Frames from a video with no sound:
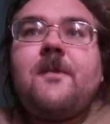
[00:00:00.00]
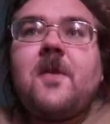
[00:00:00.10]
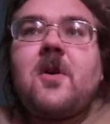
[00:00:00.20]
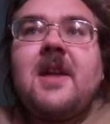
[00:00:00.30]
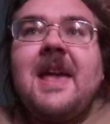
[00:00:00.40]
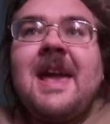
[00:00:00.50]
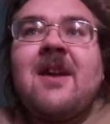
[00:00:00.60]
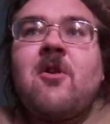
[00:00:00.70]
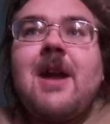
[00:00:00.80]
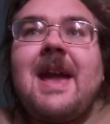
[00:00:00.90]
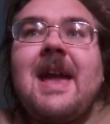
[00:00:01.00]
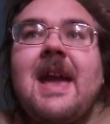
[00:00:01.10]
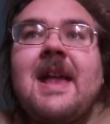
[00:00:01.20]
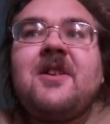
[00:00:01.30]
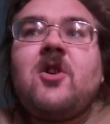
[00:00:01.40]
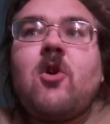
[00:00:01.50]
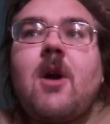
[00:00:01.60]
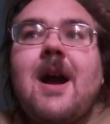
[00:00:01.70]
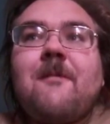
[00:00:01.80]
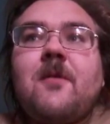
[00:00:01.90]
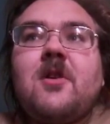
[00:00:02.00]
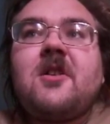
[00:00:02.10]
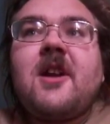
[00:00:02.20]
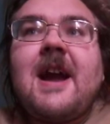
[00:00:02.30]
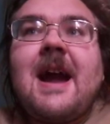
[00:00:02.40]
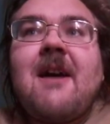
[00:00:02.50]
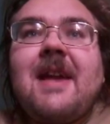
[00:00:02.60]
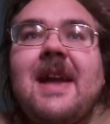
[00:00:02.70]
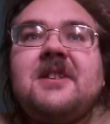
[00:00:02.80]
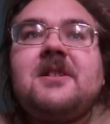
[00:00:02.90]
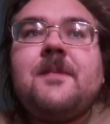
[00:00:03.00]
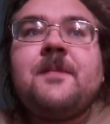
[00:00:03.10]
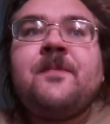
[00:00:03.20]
for Erie and Crawford counties